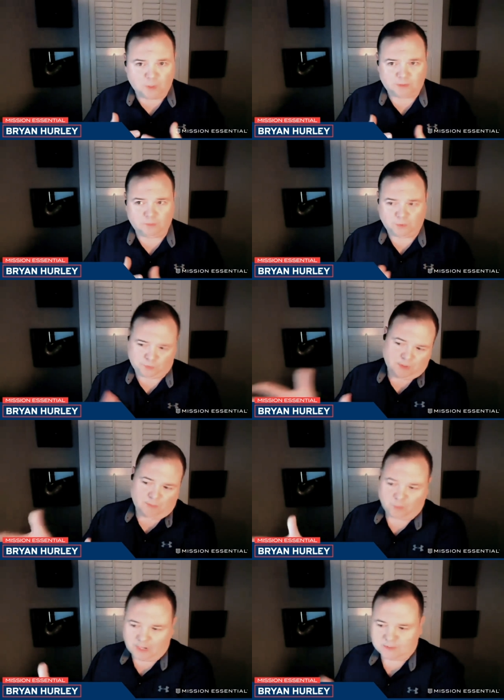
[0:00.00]
what what the
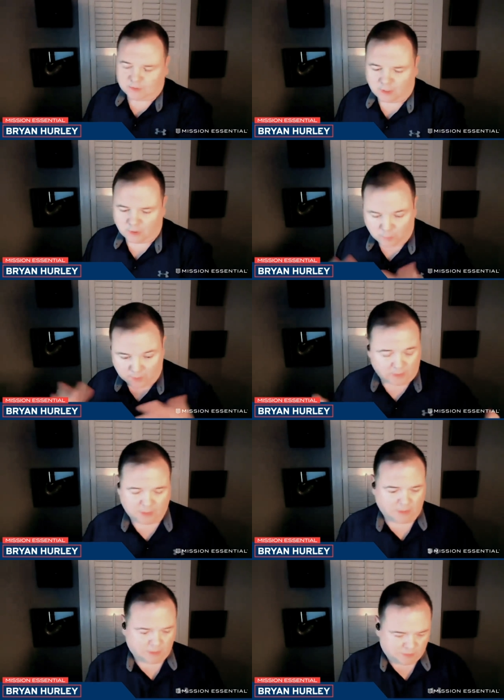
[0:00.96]
Green Berets are, what
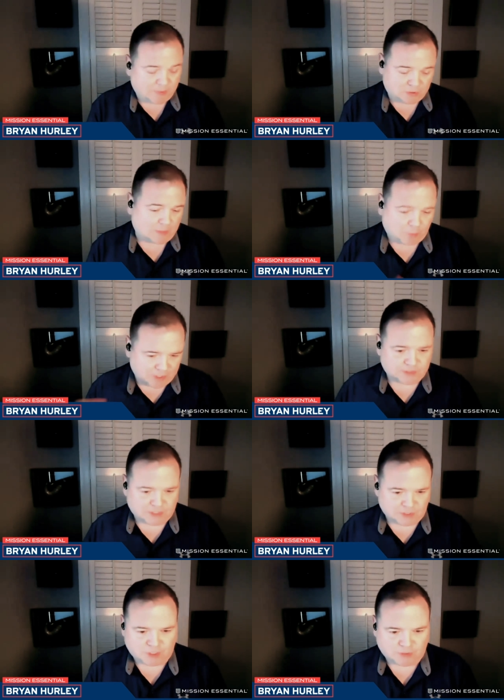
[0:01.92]
you know, special
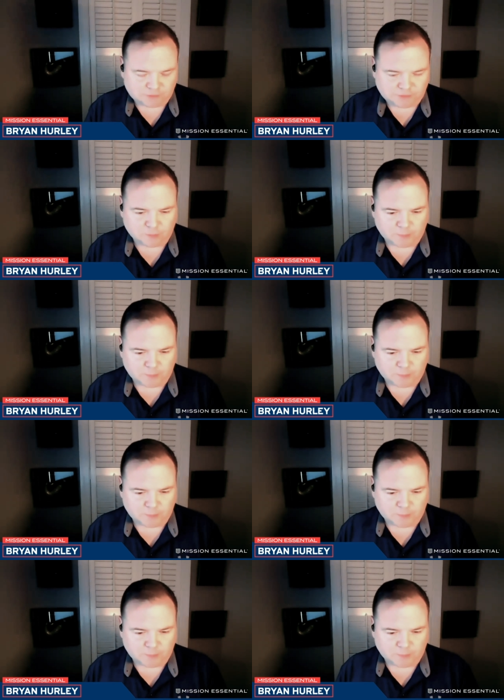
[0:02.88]
operations in general too.